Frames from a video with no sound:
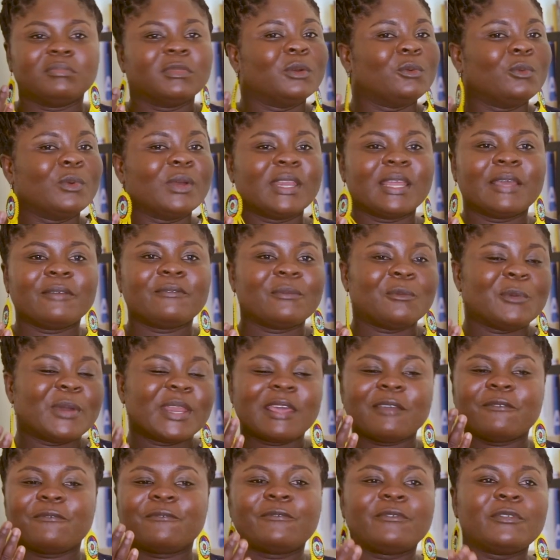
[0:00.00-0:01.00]
when
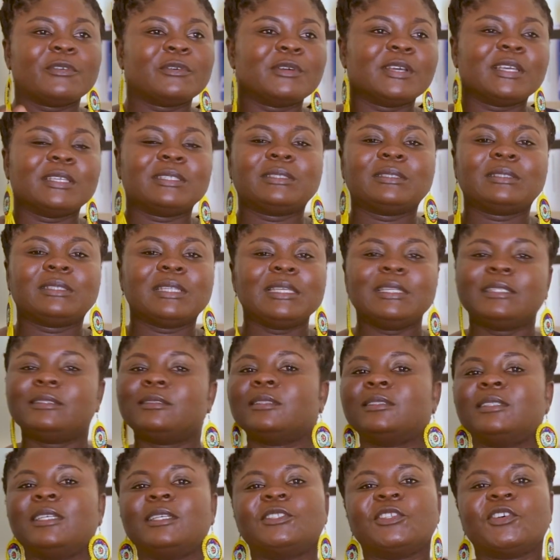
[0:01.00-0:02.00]
I feel a
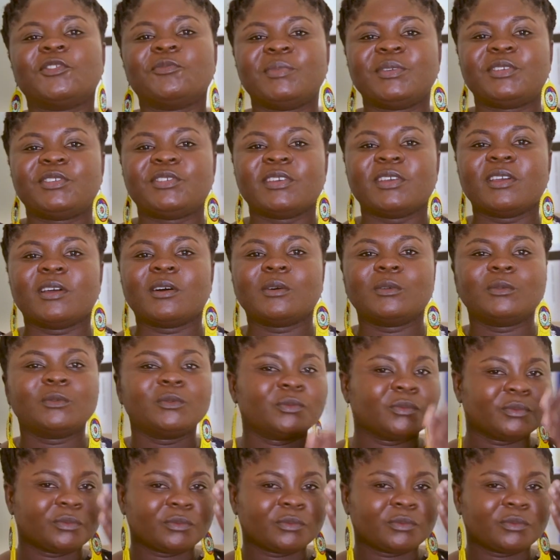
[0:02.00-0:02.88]
little sense of betrayal,